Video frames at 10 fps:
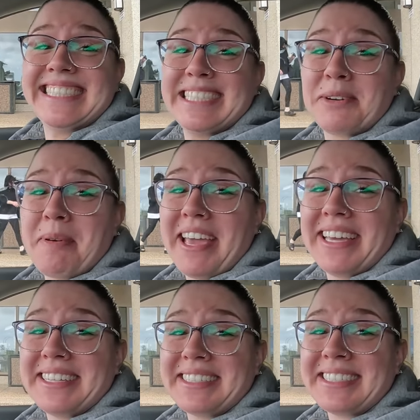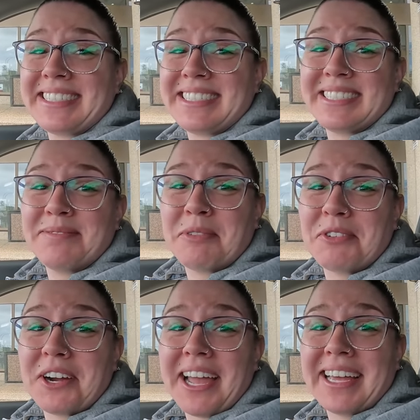Took painkillers
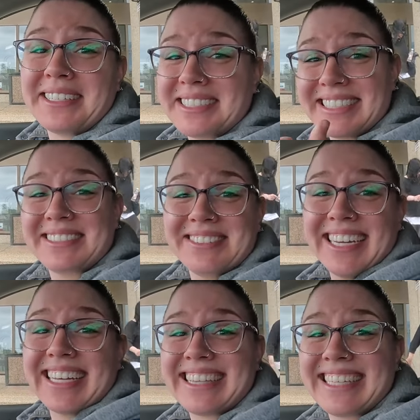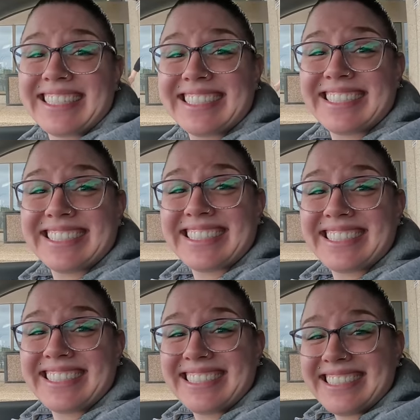beforehand. We got this.
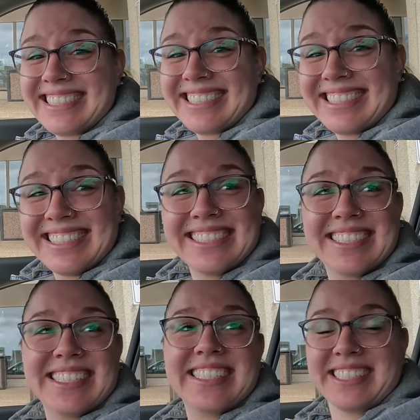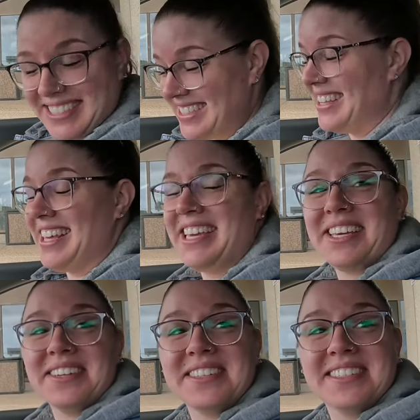Good luck. Thank
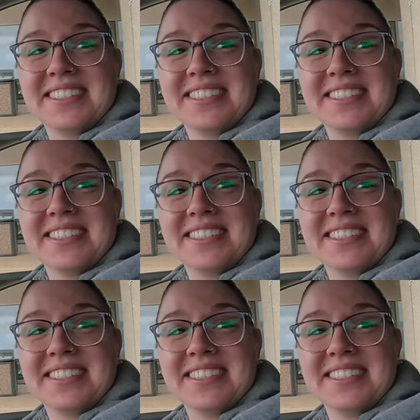you.